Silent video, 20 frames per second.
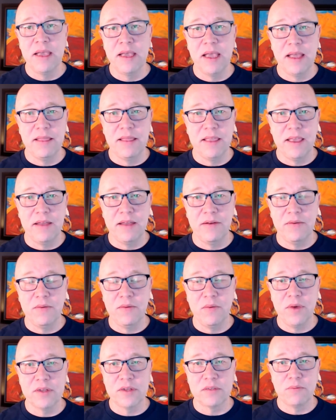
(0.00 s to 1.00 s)
and then
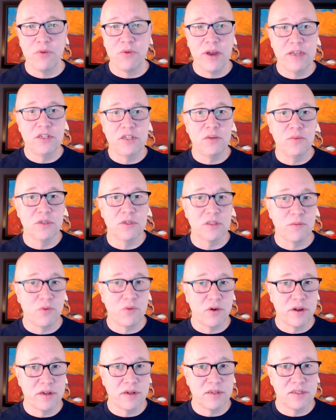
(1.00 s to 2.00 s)
once branching was
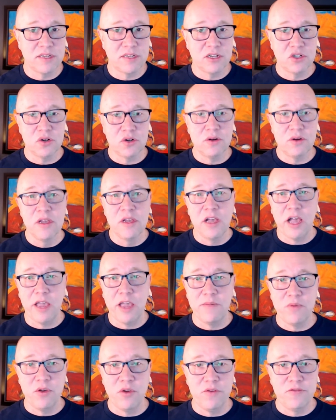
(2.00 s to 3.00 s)
supported in Central, I
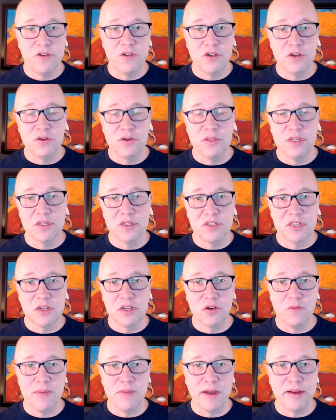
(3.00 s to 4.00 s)
moved to this
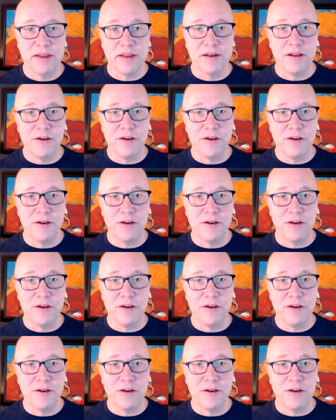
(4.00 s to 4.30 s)
single binding.